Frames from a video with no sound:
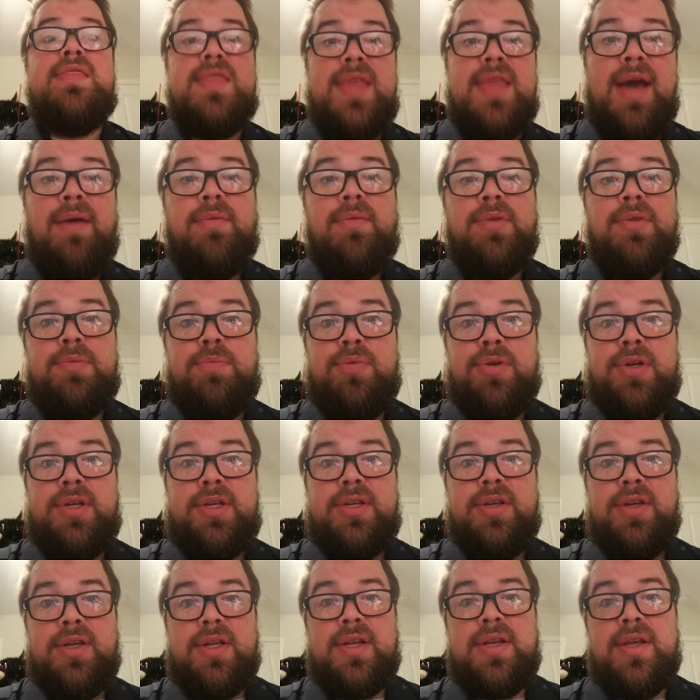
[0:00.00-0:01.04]
That was
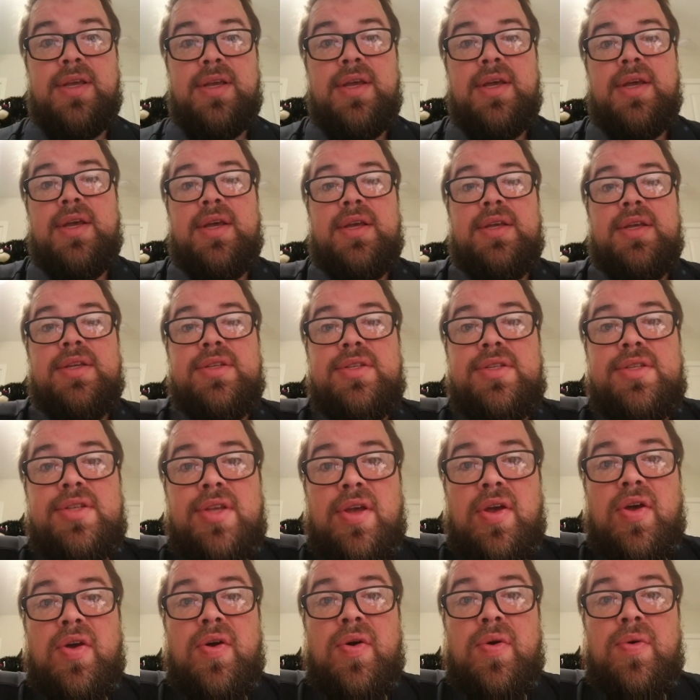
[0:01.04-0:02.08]
pretty good.
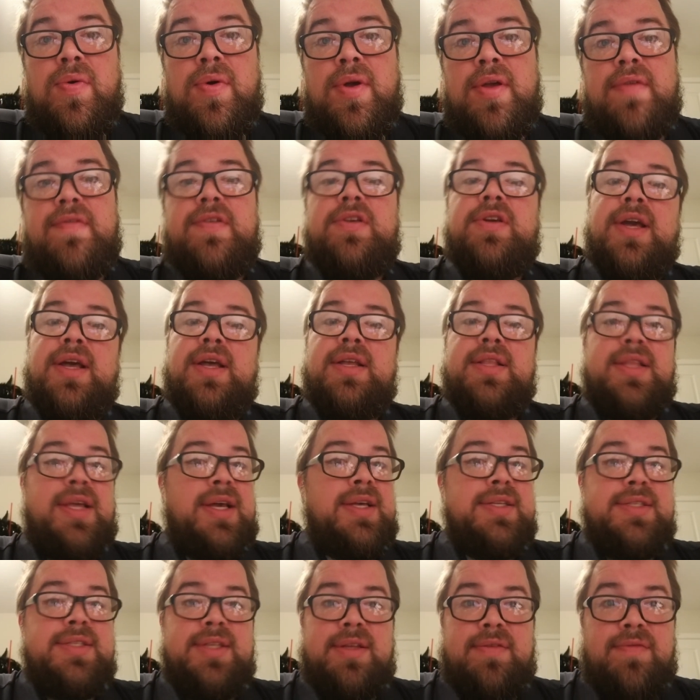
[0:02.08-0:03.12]
So if you guys,
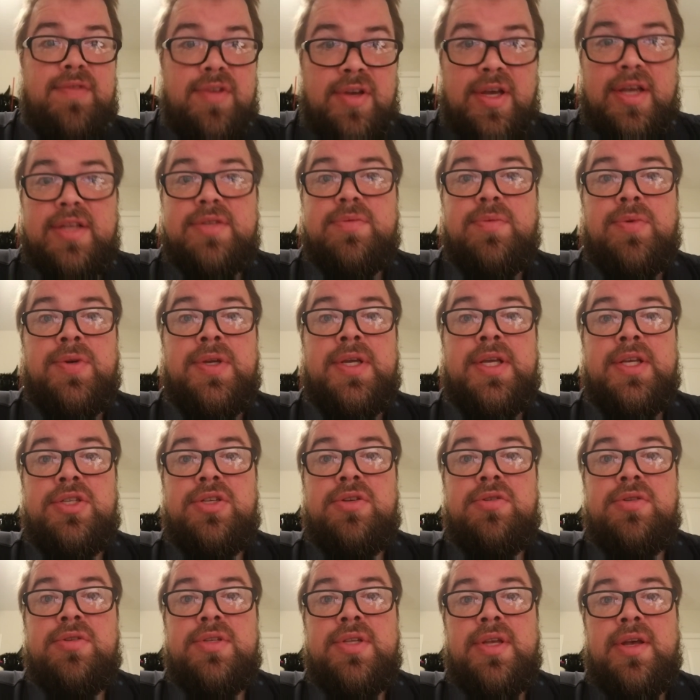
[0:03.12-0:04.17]
like I said, if you guys want to
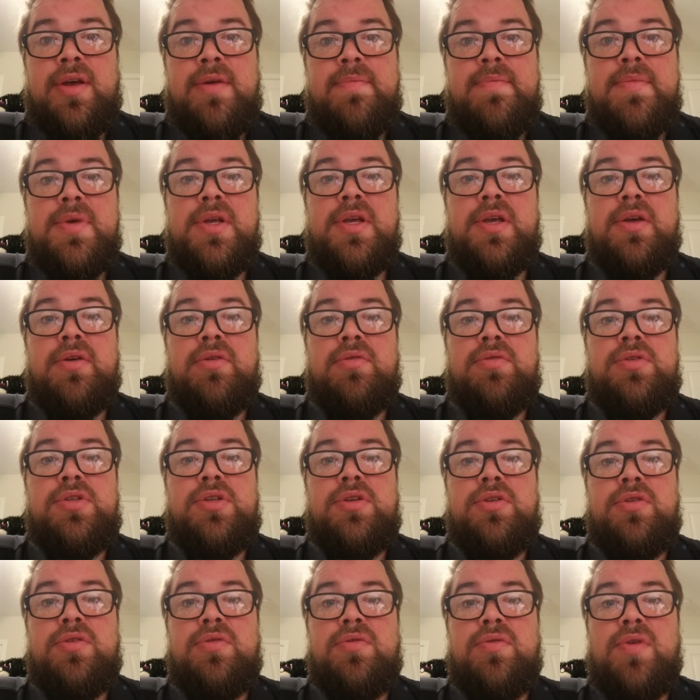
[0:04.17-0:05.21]
get you some, go
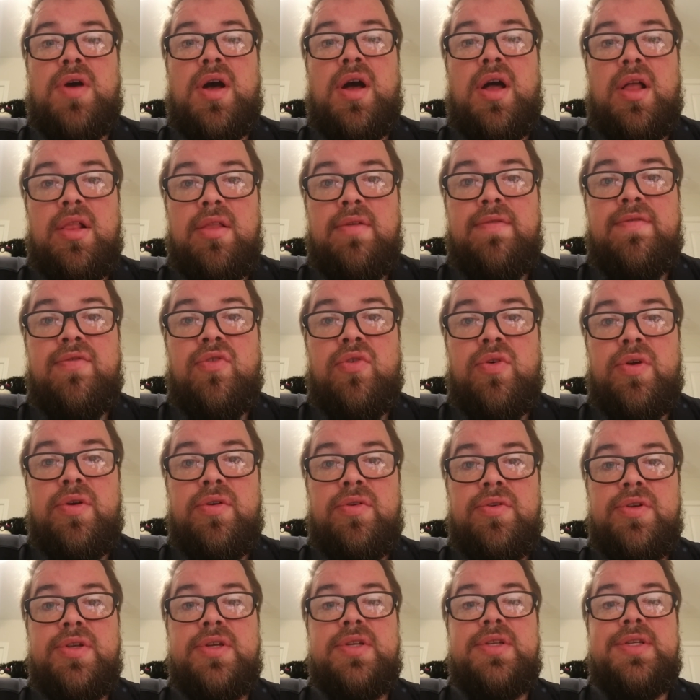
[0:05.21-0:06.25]
to
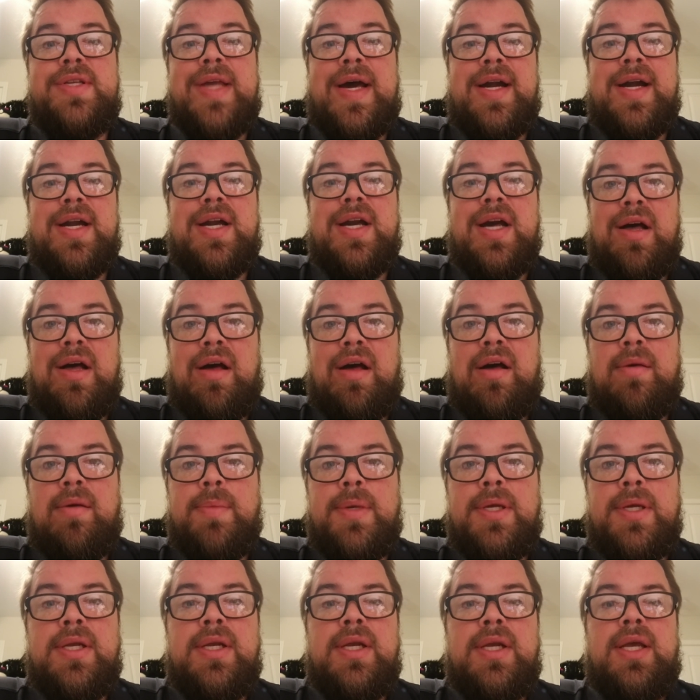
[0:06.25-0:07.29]

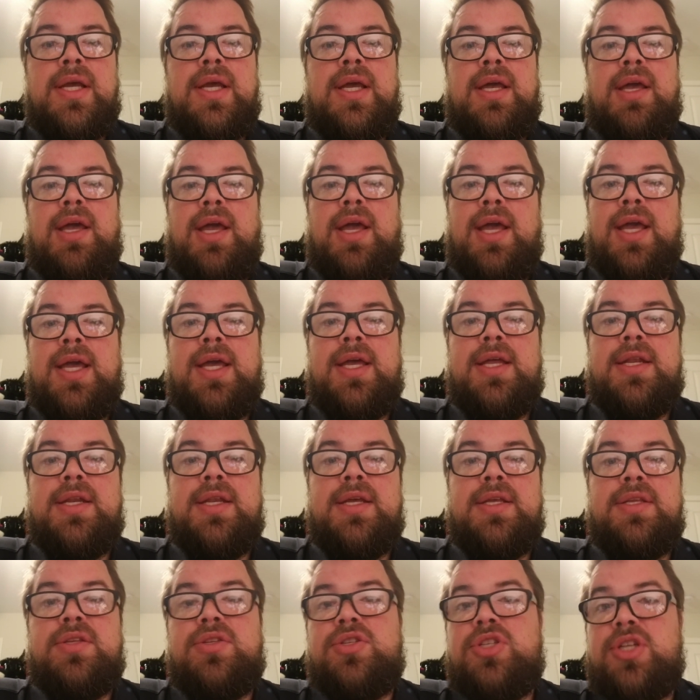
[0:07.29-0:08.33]
holofoil.com
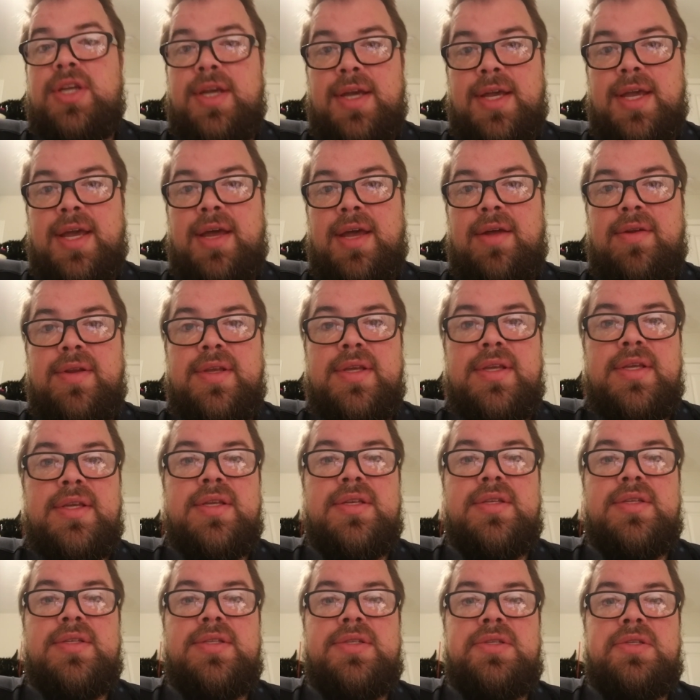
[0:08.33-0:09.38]
and check out
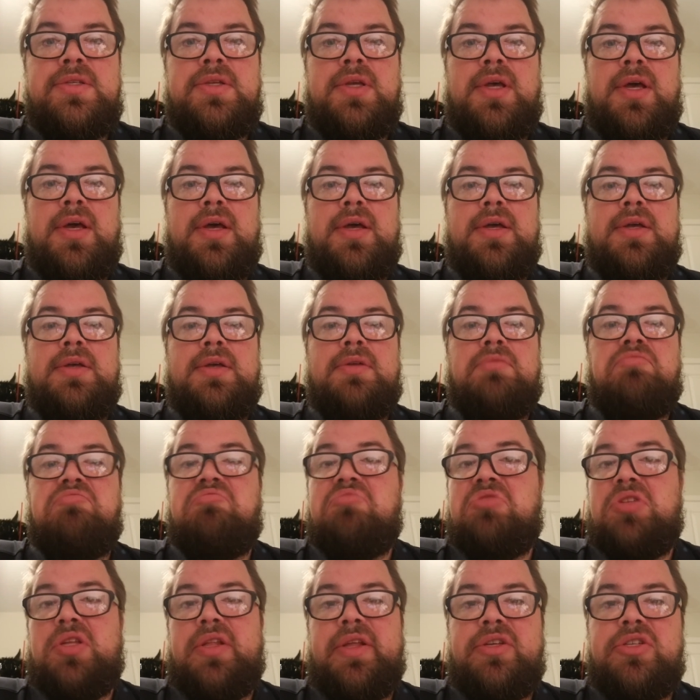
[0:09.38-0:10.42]
his
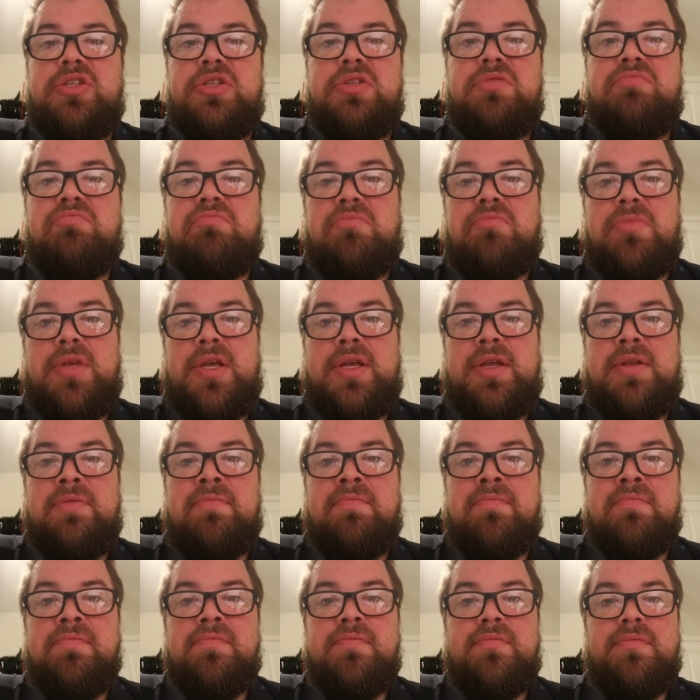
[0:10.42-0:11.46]
selection
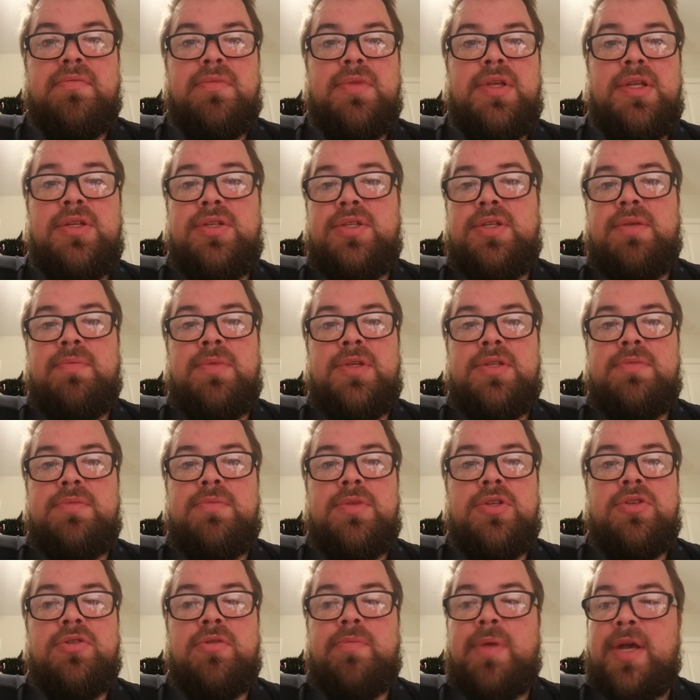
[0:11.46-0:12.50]
and get you some of
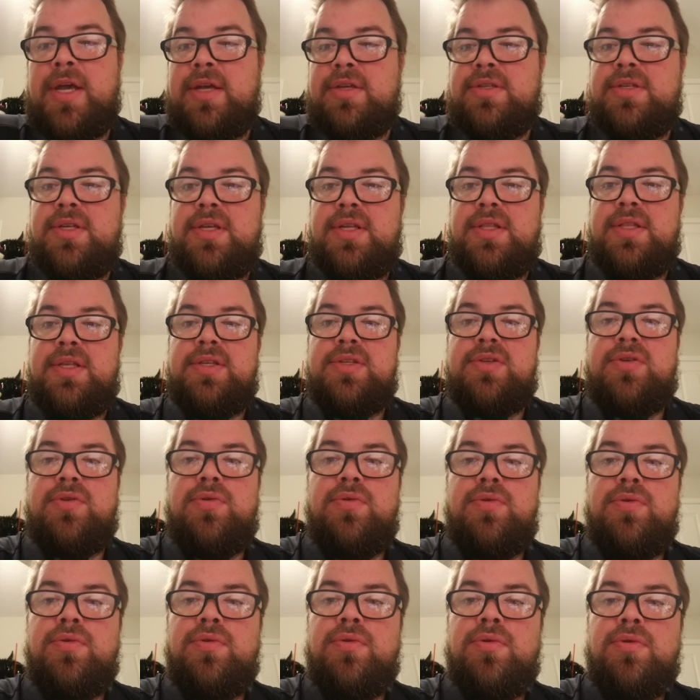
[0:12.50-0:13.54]
these mystery packs in these
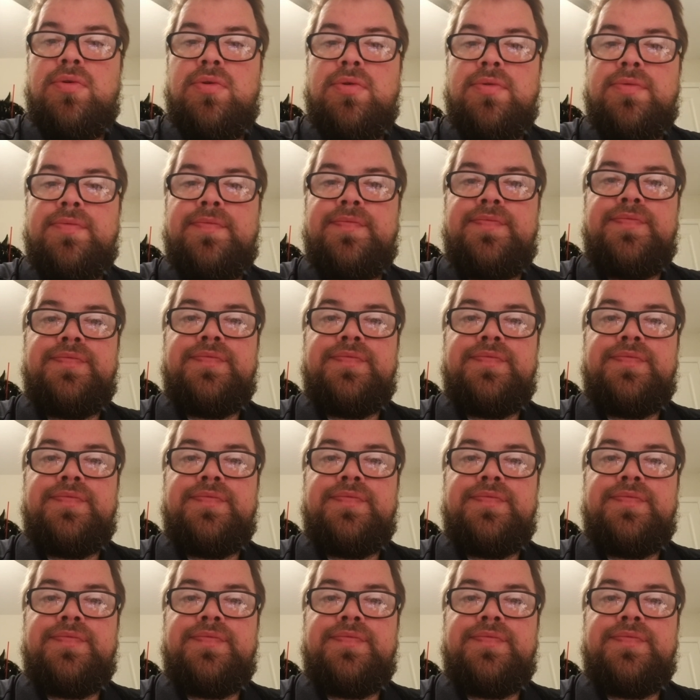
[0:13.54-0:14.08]
cool